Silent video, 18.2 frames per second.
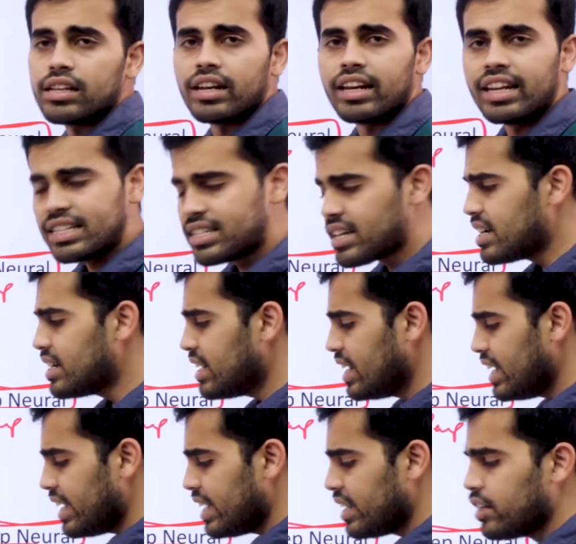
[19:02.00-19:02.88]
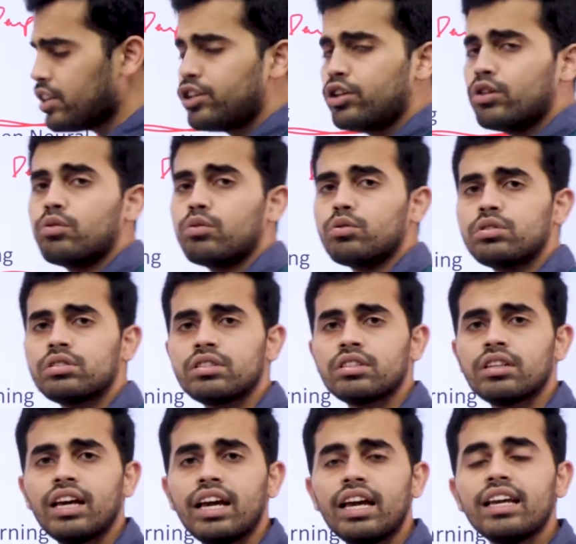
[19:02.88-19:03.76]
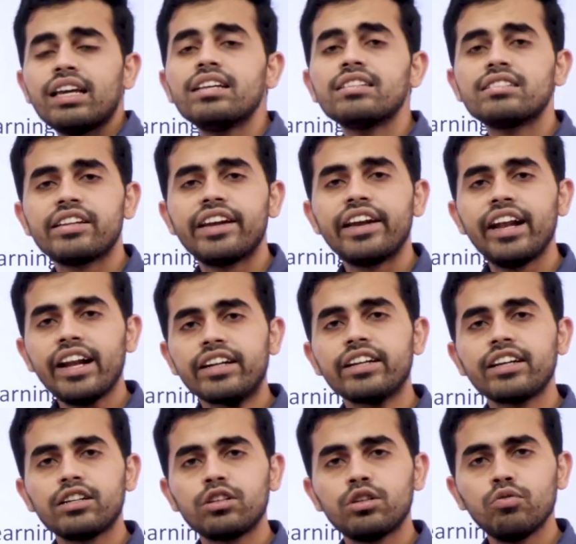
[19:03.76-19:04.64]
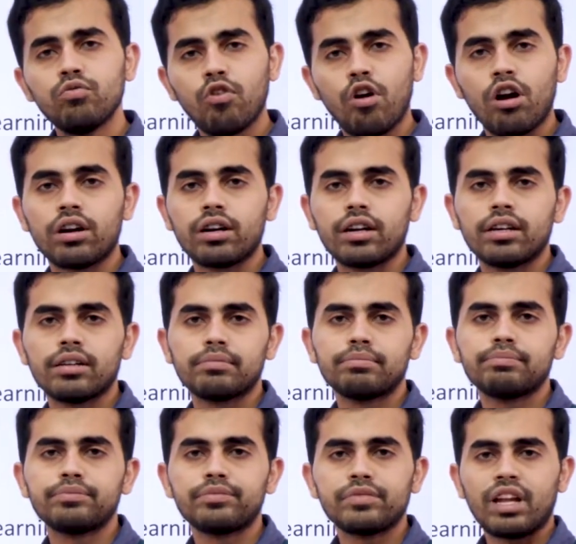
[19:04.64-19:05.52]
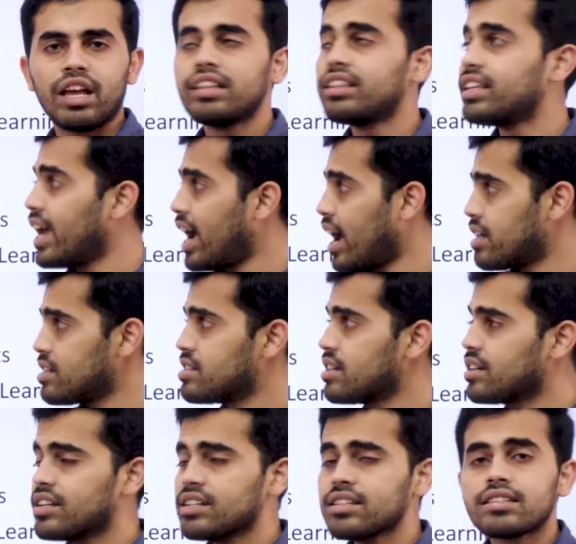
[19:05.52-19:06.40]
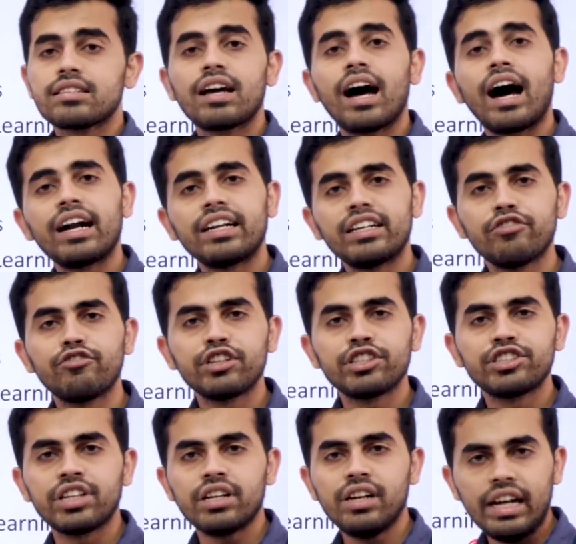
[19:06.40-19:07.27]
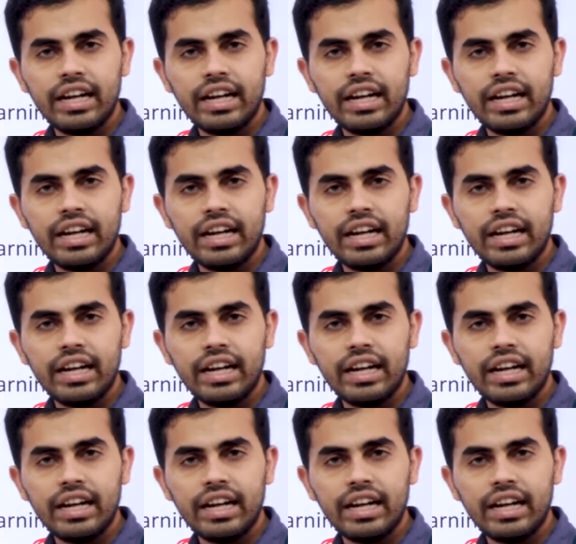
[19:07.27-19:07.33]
recently in news is related to what? The answer is artificial